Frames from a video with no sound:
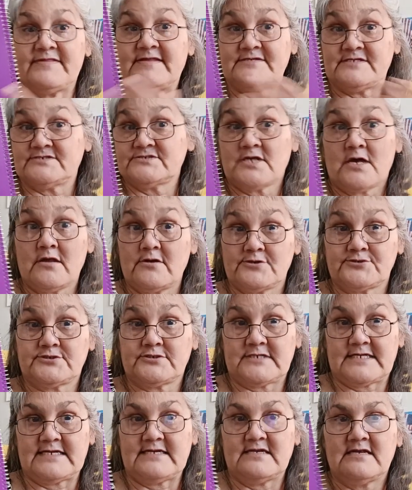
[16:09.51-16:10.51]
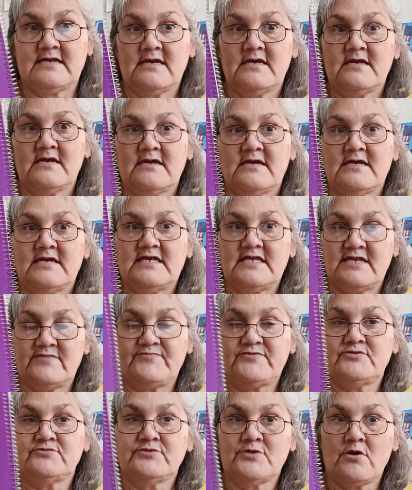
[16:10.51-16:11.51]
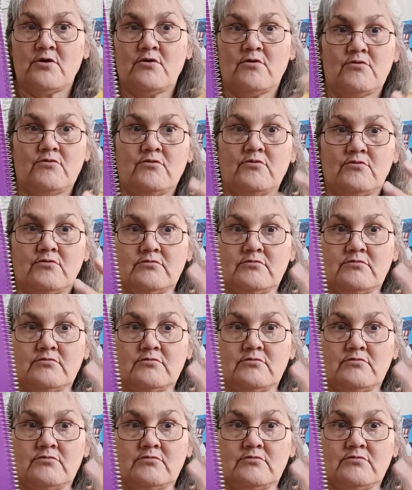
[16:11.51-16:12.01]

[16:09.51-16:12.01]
than the Dollar Tree if you know,